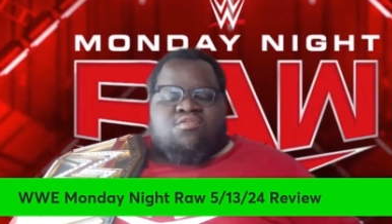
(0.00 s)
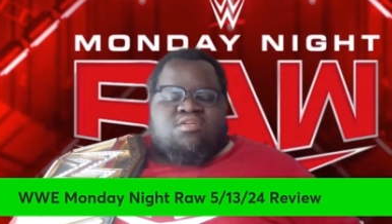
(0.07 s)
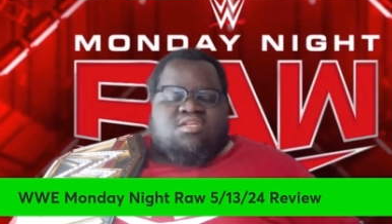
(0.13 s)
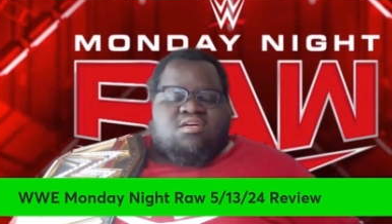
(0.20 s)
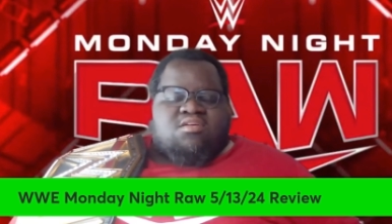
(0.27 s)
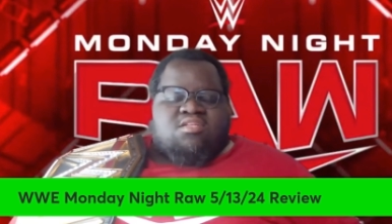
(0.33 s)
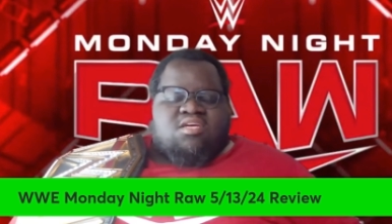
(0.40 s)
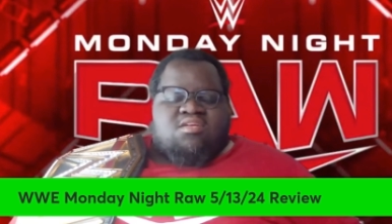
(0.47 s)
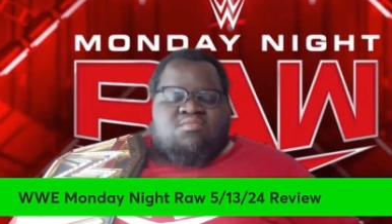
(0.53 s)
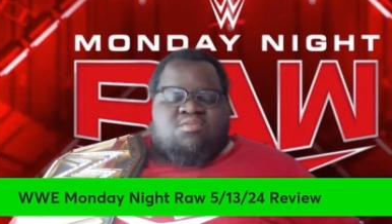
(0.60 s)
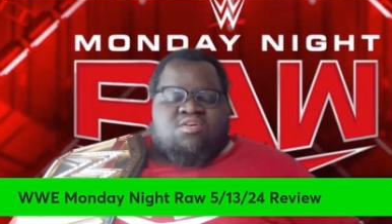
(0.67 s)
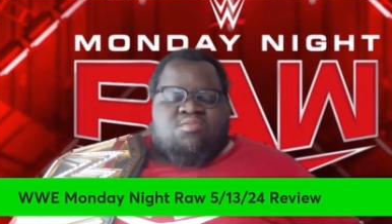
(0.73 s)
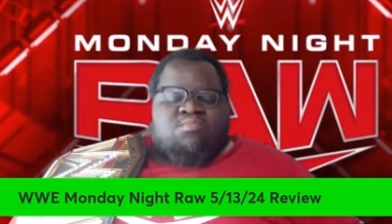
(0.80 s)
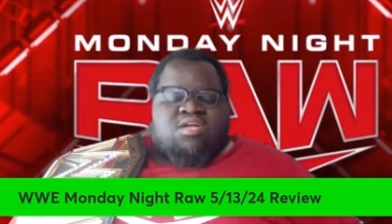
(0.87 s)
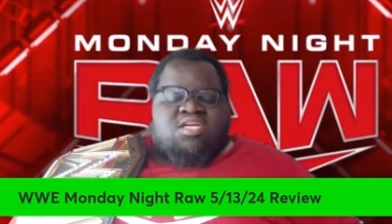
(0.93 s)
of
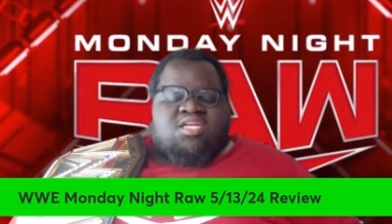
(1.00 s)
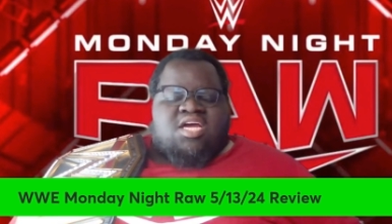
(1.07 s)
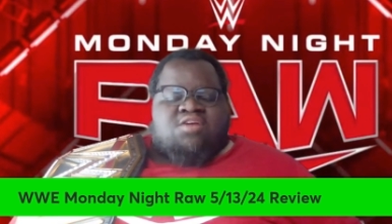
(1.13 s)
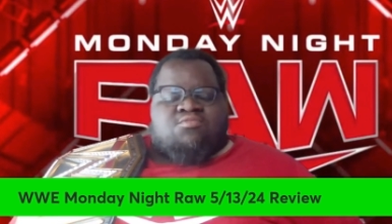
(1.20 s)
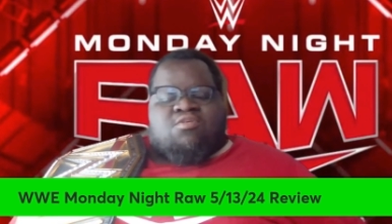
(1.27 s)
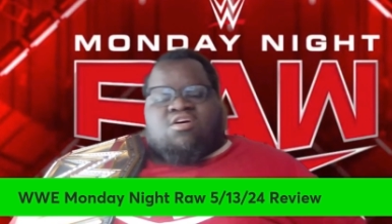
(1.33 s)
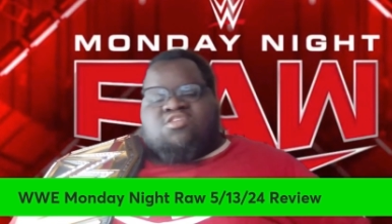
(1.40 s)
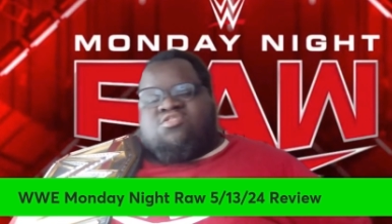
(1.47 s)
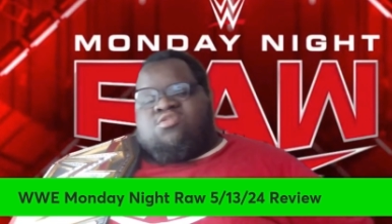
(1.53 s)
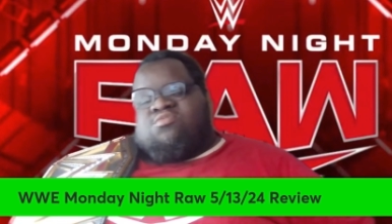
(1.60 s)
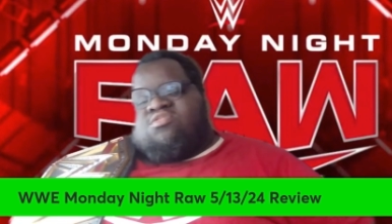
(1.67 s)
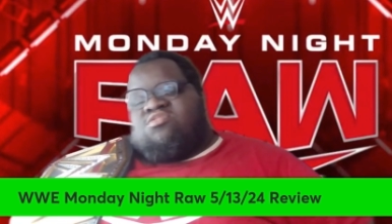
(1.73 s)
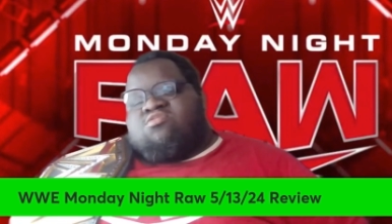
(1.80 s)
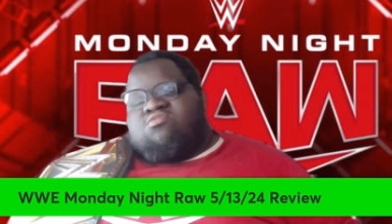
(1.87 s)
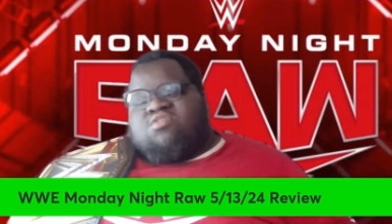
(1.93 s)
the Monday Night Raw, you know what to do.